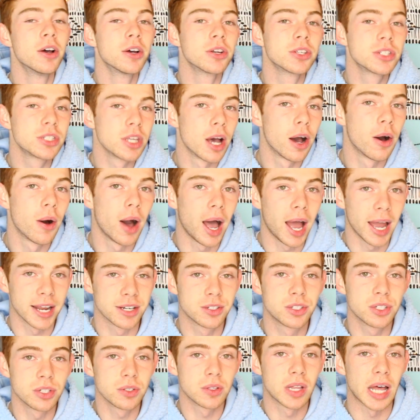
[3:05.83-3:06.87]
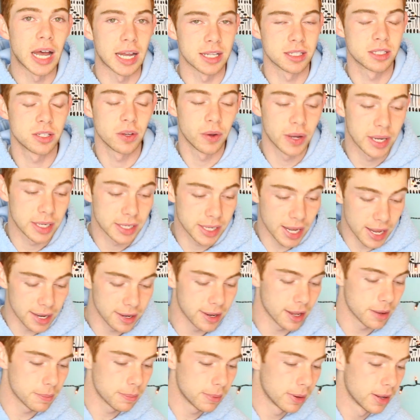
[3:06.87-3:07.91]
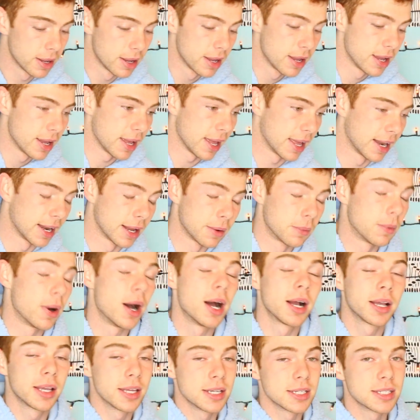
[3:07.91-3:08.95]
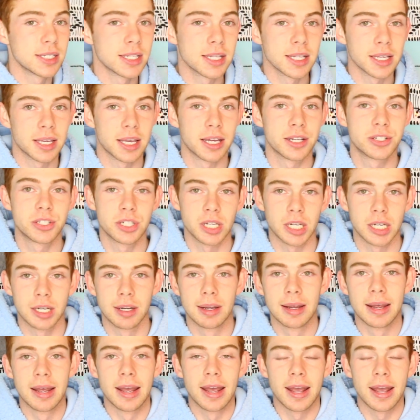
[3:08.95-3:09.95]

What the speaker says: So I do that. So I get up and I walk into the kitchen,